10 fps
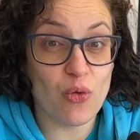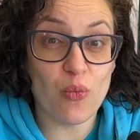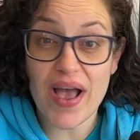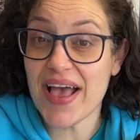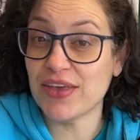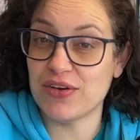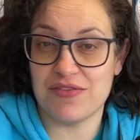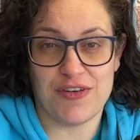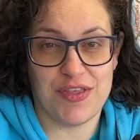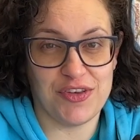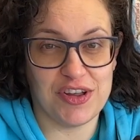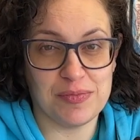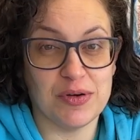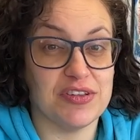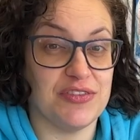or where you can find the Dice
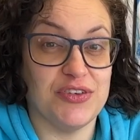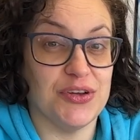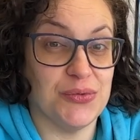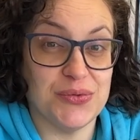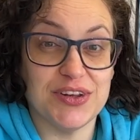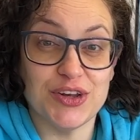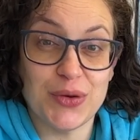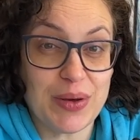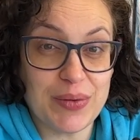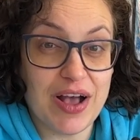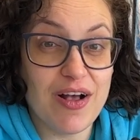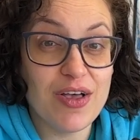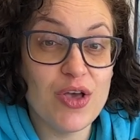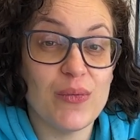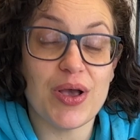Box if you don't already know where we are,
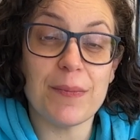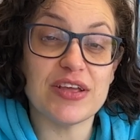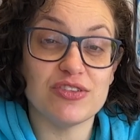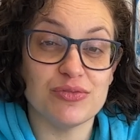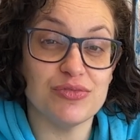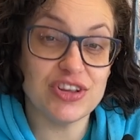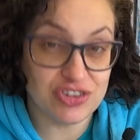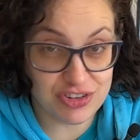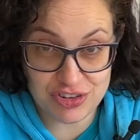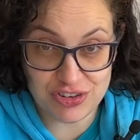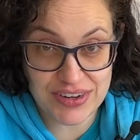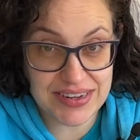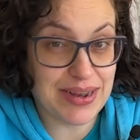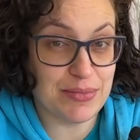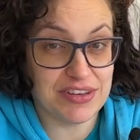we are based on Regent Street
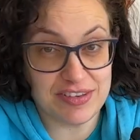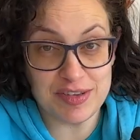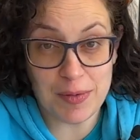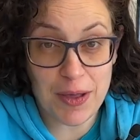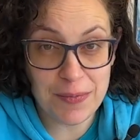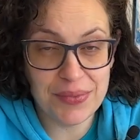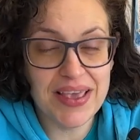in Leamington Spa.